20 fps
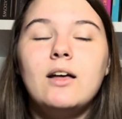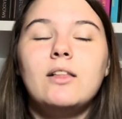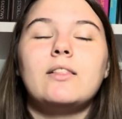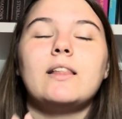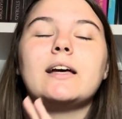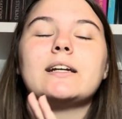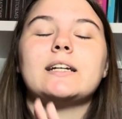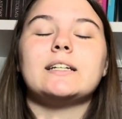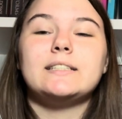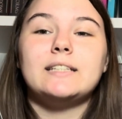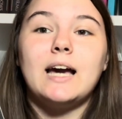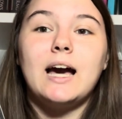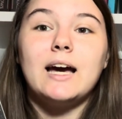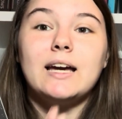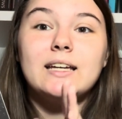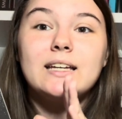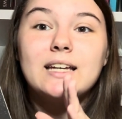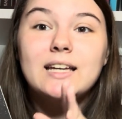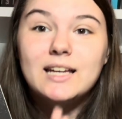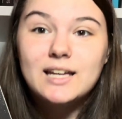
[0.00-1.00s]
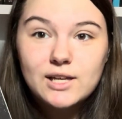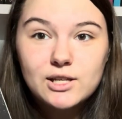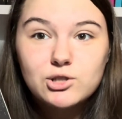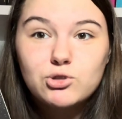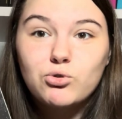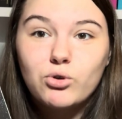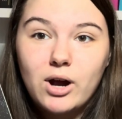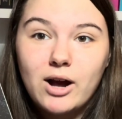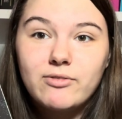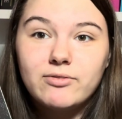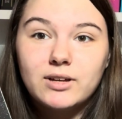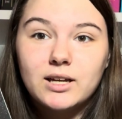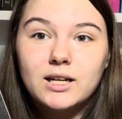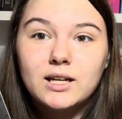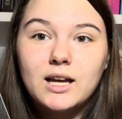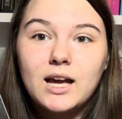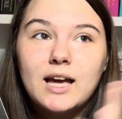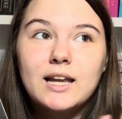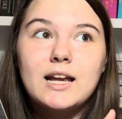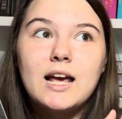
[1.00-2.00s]
Like, yeah, it is
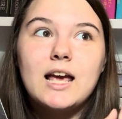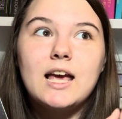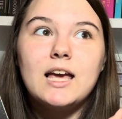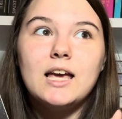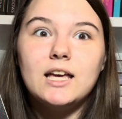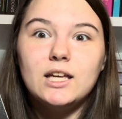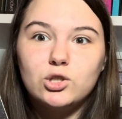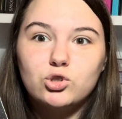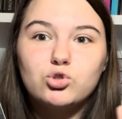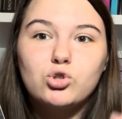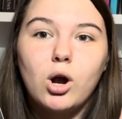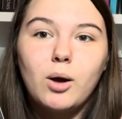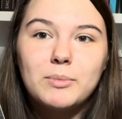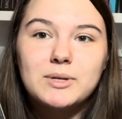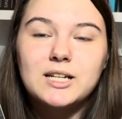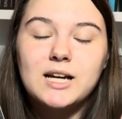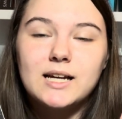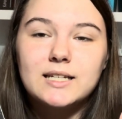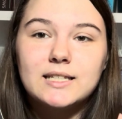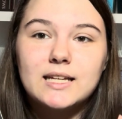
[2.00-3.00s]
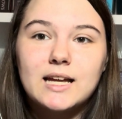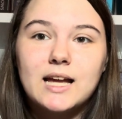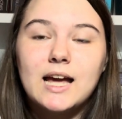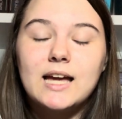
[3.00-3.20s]
graphic, and it is traumatizing,